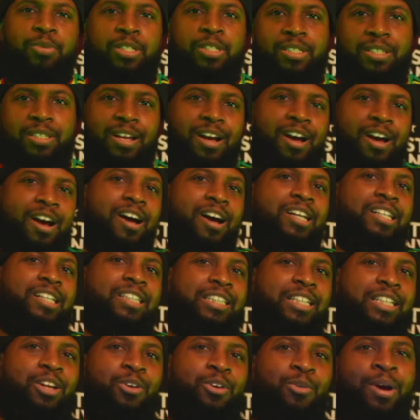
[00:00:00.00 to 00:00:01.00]
again, it was,
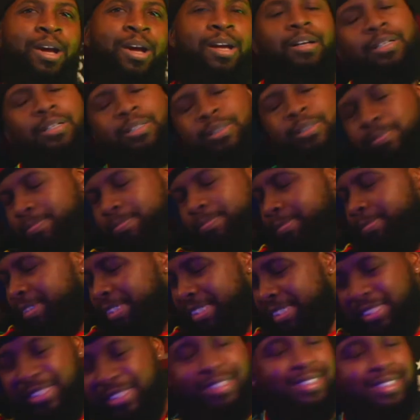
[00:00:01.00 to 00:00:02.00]
oh, this is a great.
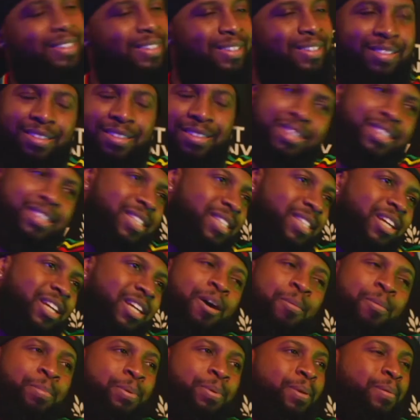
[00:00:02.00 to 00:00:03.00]

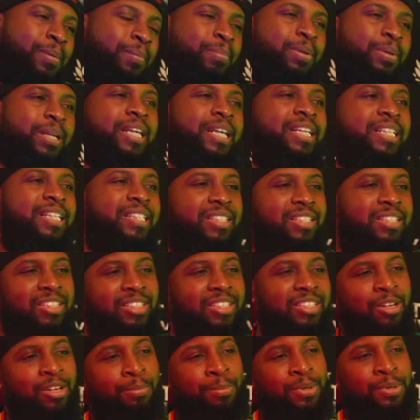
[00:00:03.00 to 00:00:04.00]
Stop.
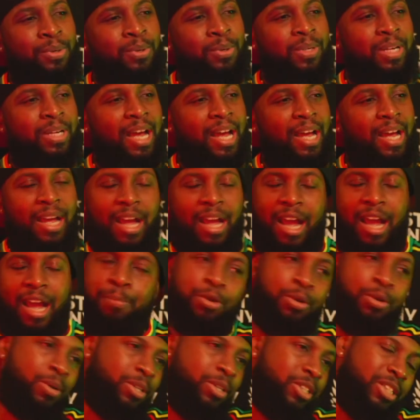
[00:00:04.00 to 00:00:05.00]
Please just stop with all
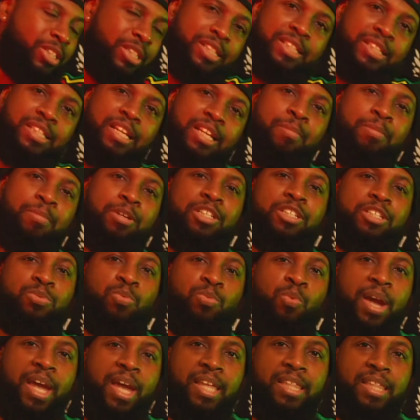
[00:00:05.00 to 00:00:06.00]
that. I'm not watching this. Let
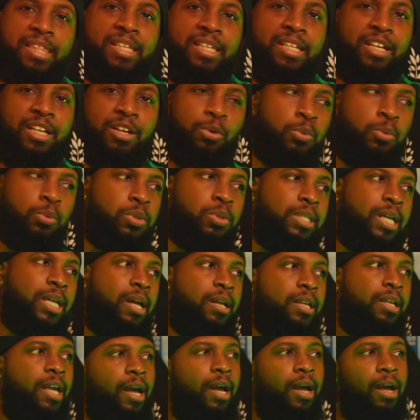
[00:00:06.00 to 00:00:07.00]
me just wait till it
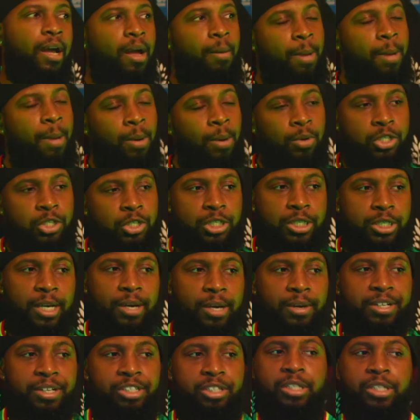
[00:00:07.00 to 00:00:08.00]
calls that. Yeah, I might
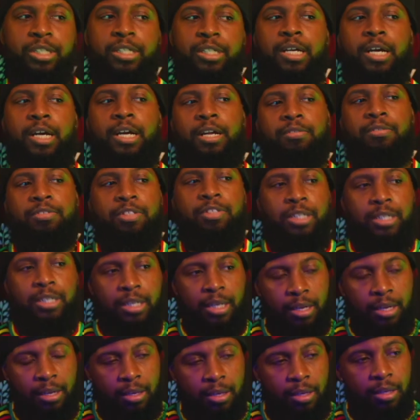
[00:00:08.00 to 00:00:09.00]
watch it now, actually, now that
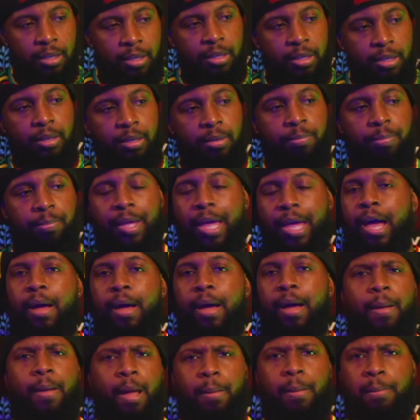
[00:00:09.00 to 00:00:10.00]
you've said that.
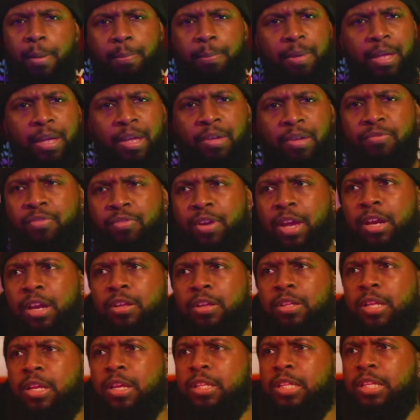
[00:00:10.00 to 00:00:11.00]
But yeah, I'm a big
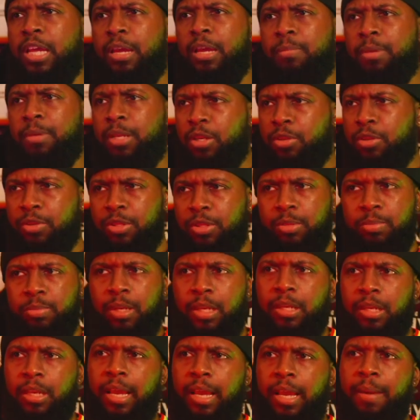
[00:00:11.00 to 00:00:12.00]
fan of, of Damian
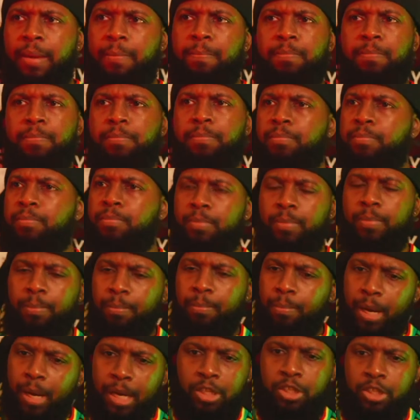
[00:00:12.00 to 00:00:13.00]
Lewis, man. Like,
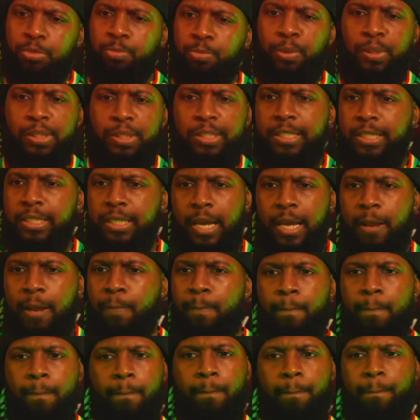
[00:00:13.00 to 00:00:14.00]
man just puts
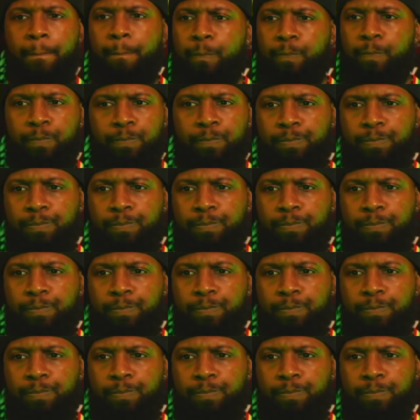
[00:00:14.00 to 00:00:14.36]
it down.